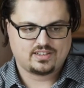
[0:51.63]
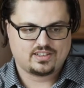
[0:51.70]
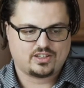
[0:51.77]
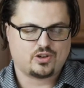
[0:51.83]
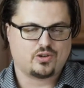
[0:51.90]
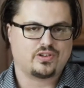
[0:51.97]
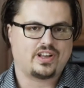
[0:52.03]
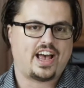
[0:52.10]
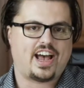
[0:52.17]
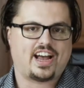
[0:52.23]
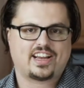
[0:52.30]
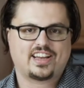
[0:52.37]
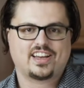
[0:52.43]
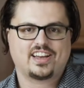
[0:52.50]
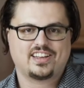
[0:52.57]

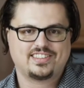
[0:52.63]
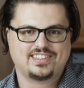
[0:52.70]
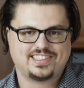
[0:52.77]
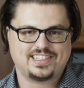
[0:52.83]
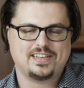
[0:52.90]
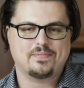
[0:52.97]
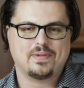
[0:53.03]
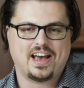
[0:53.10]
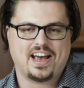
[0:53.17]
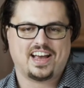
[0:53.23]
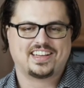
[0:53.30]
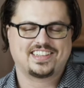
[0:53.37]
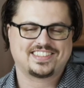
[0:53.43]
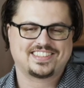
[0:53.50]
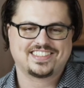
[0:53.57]
Kodak
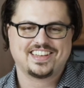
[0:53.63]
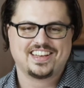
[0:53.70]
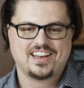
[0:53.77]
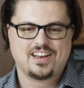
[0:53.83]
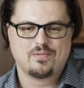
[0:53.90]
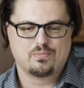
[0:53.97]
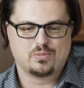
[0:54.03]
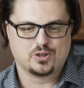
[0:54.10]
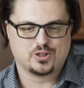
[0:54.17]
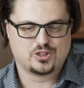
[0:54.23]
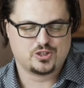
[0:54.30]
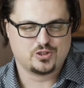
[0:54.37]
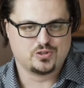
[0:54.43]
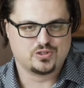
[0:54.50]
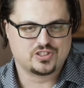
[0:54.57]
TMax push
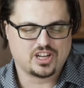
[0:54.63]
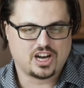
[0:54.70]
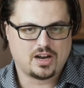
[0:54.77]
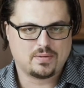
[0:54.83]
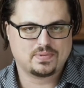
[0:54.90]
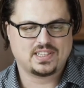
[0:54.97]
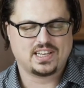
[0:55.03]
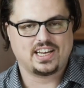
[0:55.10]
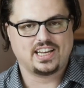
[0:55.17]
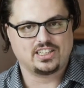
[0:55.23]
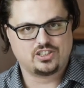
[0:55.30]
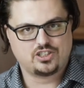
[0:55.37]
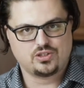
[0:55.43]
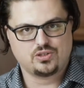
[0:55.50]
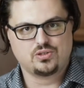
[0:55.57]
2 stops
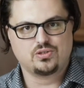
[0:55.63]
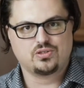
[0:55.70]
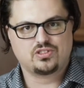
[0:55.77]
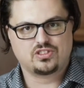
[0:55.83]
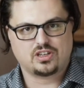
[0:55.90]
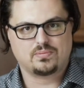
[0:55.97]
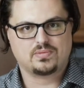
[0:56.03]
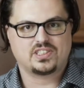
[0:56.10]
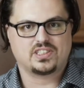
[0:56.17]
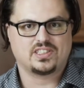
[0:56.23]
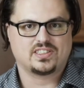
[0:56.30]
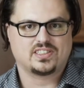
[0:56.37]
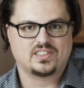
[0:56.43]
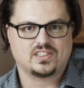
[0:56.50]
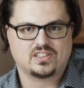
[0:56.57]
into some
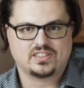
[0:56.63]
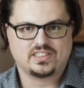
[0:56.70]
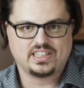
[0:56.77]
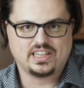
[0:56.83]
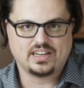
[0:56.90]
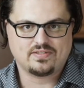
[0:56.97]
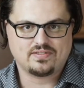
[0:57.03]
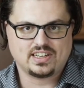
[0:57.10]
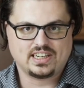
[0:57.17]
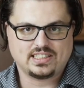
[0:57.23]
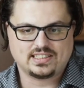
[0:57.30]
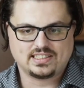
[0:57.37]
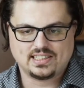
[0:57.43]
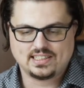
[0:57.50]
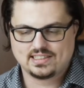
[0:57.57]
CineStill
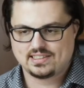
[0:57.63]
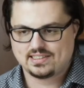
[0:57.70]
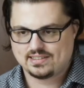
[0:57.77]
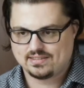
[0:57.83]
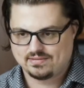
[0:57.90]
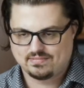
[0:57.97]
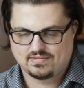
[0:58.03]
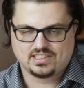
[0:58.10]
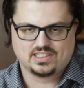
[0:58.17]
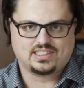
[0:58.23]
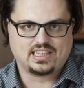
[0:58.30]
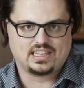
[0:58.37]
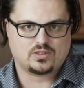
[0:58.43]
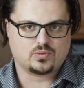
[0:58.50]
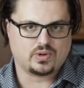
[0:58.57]
Df96, because
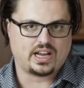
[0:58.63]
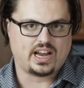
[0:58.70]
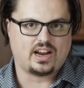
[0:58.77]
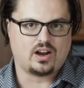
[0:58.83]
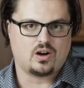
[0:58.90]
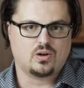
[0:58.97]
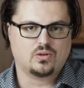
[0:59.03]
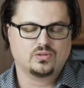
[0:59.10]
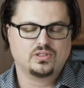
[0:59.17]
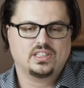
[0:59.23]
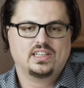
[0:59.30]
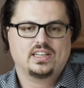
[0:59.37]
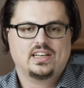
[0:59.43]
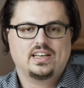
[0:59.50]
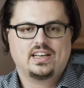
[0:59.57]
that's what I own.
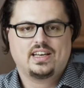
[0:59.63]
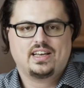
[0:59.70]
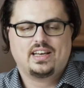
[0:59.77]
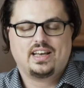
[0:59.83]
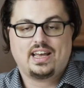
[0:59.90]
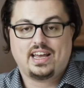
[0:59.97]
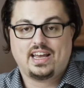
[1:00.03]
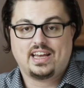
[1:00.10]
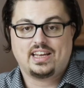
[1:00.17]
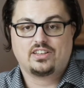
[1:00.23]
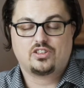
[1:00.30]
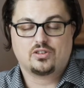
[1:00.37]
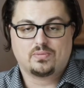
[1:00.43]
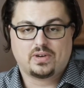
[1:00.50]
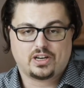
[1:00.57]

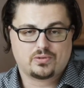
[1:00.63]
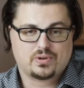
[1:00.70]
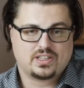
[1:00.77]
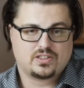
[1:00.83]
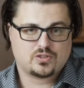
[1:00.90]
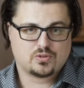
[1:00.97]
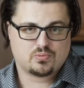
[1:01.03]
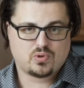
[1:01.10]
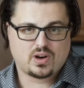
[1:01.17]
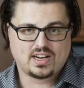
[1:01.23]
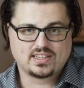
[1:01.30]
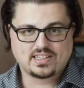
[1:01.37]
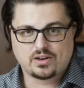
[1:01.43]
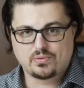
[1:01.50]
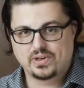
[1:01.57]
And to my great
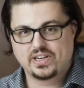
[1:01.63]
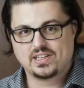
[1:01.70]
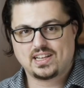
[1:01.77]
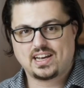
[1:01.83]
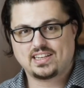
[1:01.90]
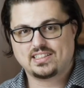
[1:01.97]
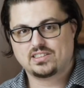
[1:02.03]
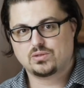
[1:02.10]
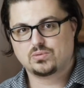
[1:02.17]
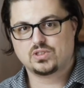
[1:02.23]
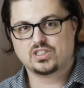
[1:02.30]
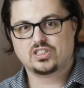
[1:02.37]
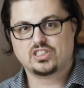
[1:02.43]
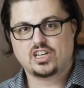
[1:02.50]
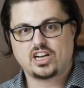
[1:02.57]
surprise, I realized there
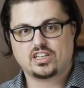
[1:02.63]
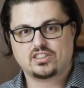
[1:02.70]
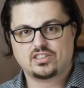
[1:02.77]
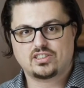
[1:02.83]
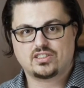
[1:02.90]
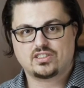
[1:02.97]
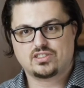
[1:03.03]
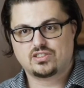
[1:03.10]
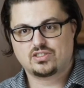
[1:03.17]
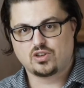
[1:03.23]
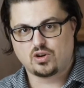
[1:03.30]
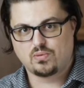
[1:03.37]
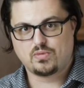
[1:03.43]
was not so